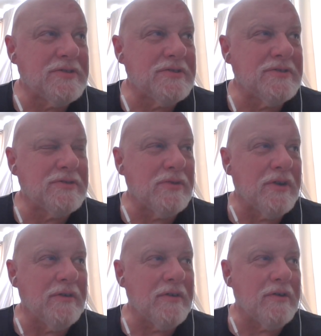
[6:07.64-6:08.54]
sort
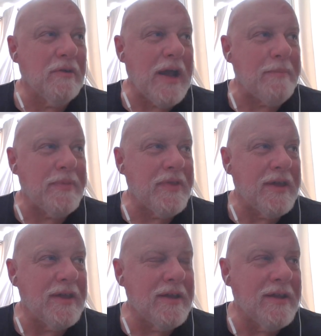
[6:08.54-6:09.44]
of crap
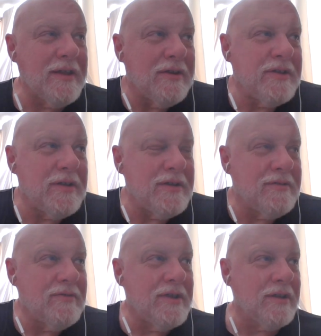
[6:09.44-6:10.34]
thing, you know, you
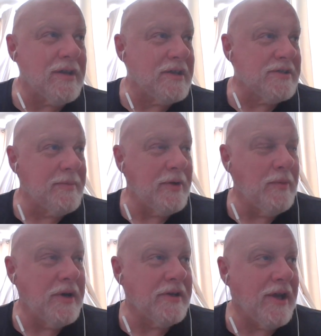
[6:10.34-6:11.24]
click on something
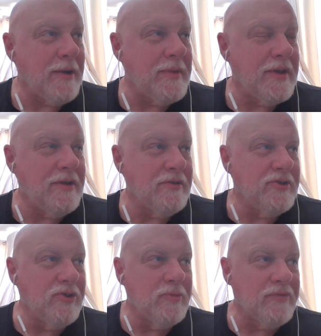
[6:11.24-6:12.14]
one time and then you're
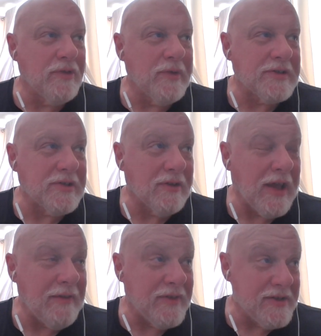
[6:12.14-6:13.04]
doomed for the rest of your
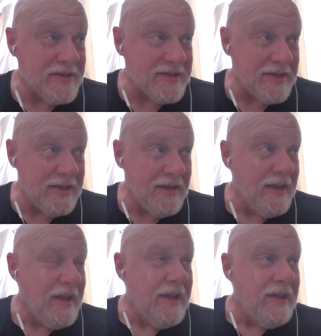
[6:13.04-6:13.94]
life to just see
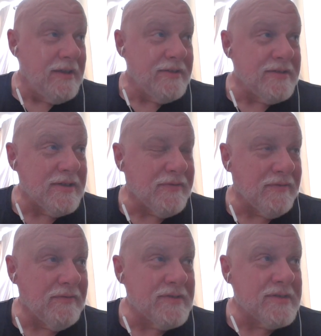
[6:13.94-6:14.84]
just
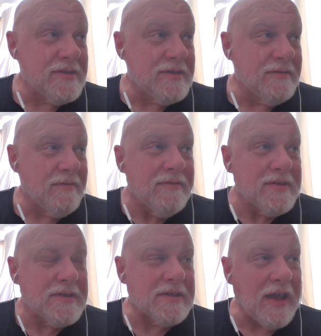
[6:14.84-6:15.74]

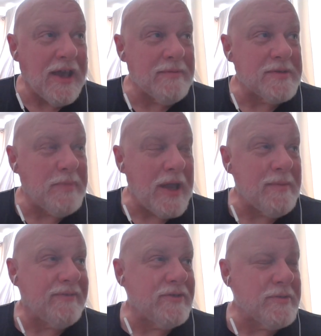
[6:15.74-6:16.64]
scam,
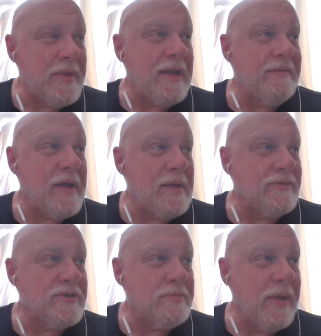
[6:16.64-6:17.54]
spam after spam
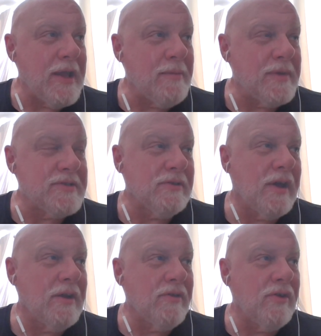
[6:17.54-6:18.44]
after spam. And so
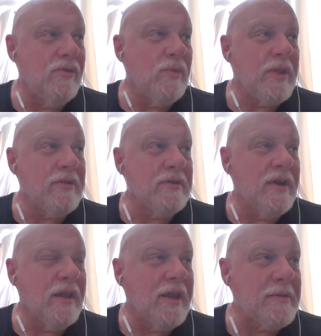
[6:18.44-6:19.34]
I don't know
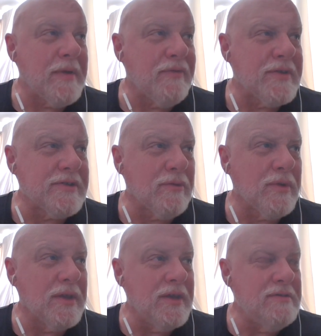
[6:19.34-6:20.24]
whether a lot of my friends aren't
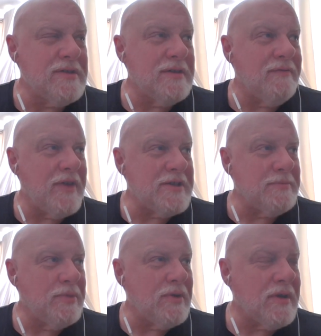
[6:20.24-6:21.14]
really using
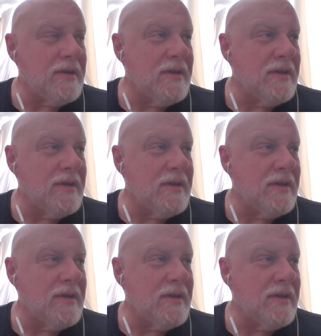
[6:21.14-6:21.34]
Facebook